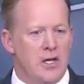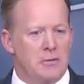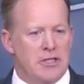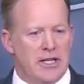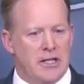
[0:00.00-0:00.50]

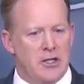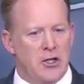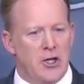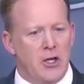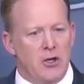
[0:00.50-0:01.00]
in
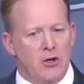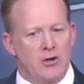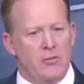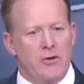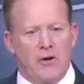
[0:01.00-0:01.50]
particular,
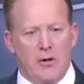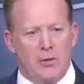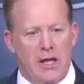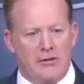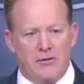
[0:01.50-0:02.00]
who have been very
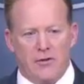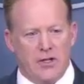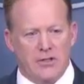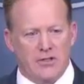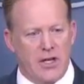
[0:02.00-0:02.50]
blessed and
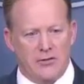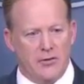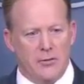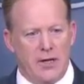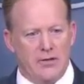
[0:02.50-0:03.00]
very
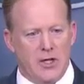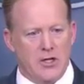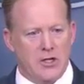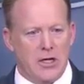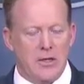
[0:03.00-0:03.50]
successful by this
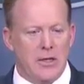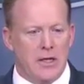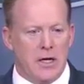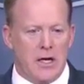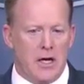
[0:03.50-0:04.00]
country,
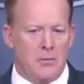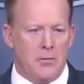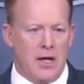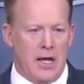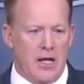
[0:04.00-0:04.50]
and
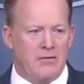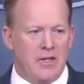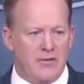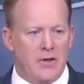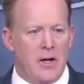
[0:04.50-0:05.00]
have
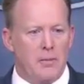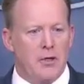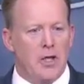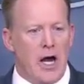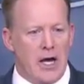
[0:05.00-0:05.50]
given up a
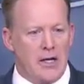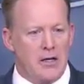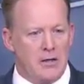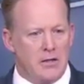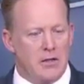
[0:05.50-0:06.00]
lot
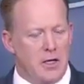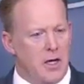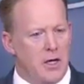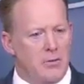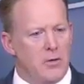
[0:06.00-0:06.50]

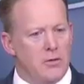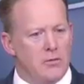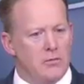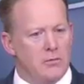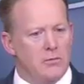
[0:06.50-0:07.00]

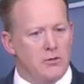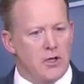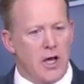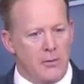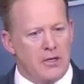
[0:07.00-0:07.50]

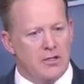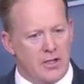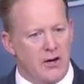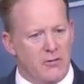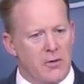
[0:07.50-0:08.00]
to come into
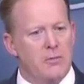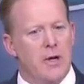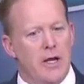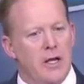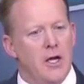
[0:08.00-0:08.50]
government
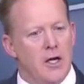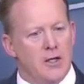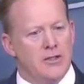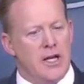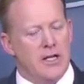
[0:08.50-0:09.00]
by
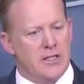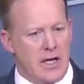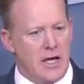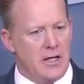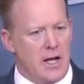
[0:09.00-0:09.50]
setting
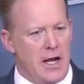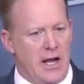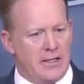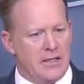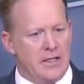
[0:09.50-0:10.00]
aside a lot of
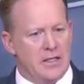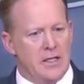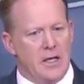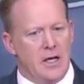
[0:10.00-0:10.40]
assets.